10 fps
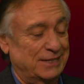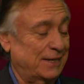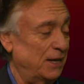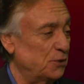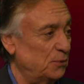
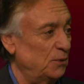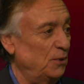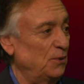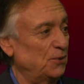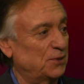
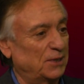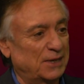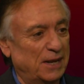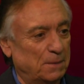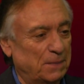schedules and
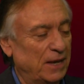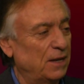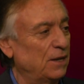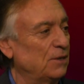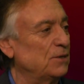
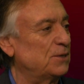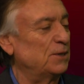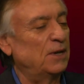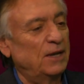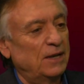campaigns
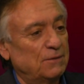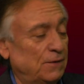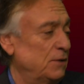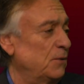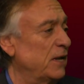and
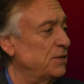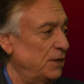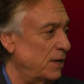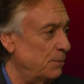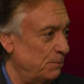
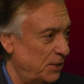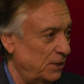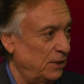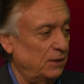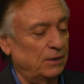fundraising. I'm
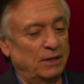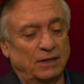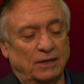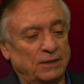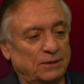thinking uh,
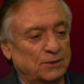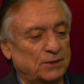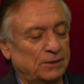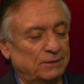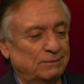mm-hmm.
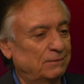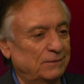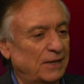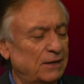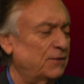there's a
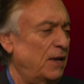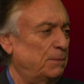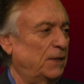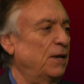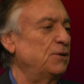lot of
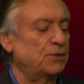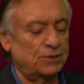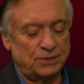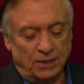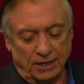
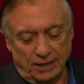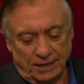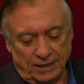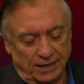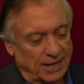complications.
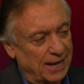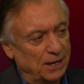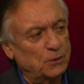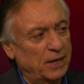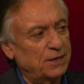Uh,
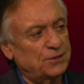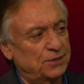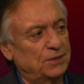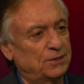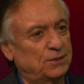how
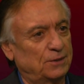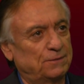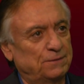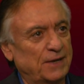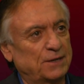has this
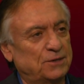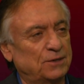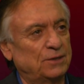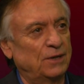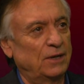
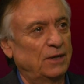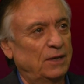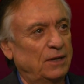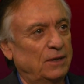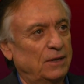affected
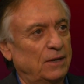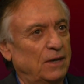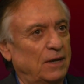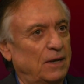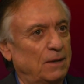
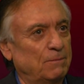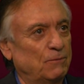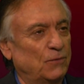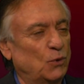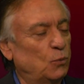um,
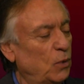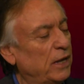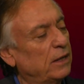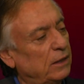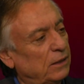the
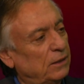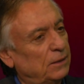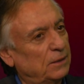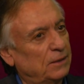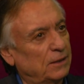way
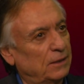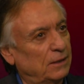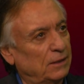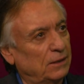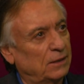
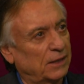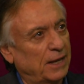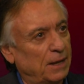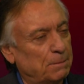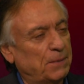the
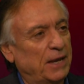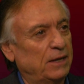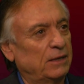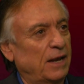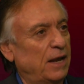
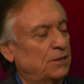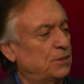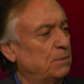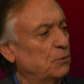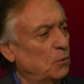campaign has
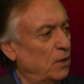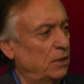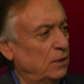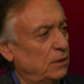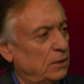to be
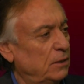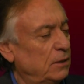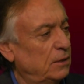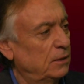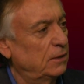run.
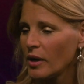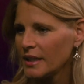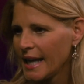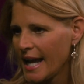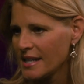Right.
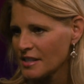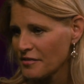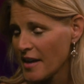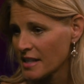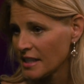Well, it has
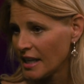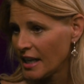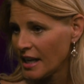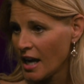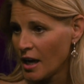affected
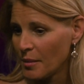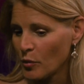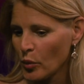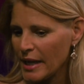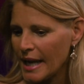it.
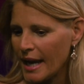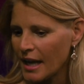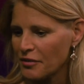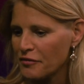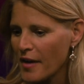Um, we
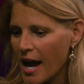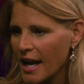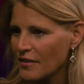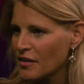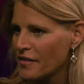had
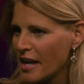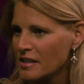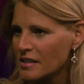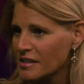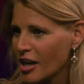five
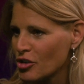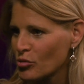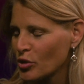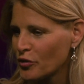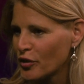events
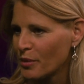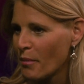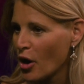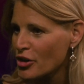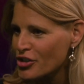scheduled for
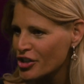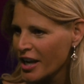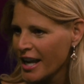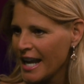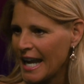March,
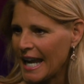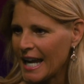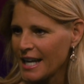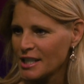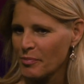
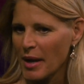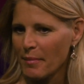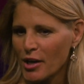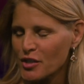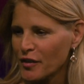and by
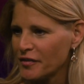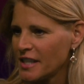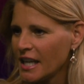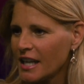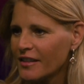March
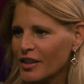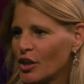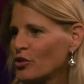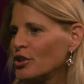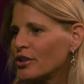15th, you
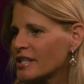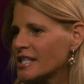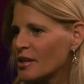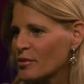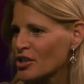know, New York
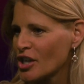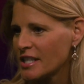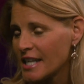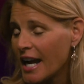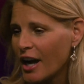State was
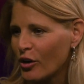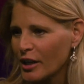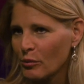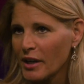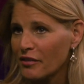shut
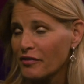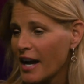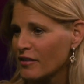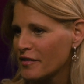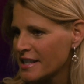down, and we had
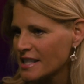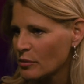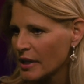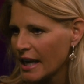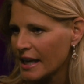five events
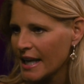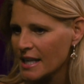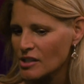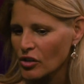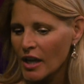that we had to
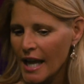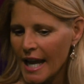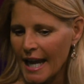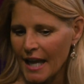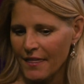cancel.
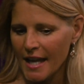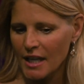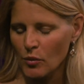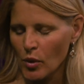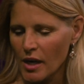And
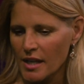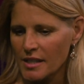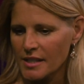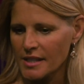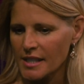then it
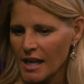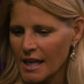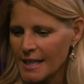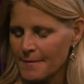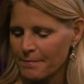was,
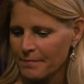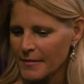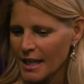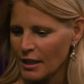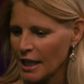um,
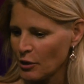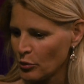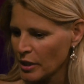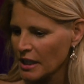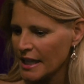it, it
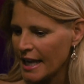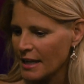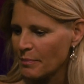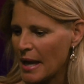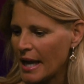really
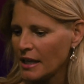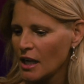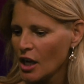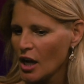had been